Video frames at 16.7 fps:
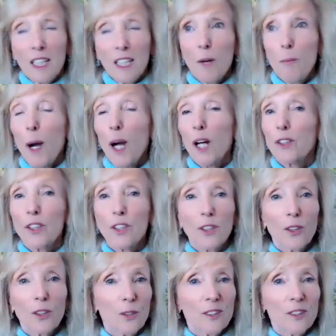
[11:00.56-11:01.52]
a
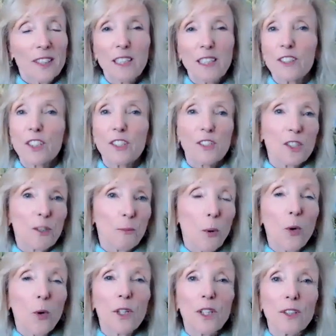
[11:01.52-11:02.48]
partner who's here to
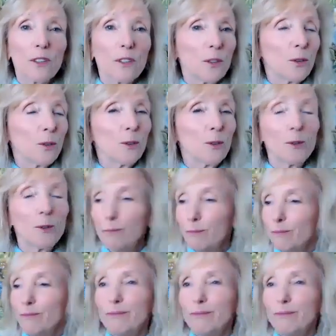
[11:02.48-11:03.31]
support you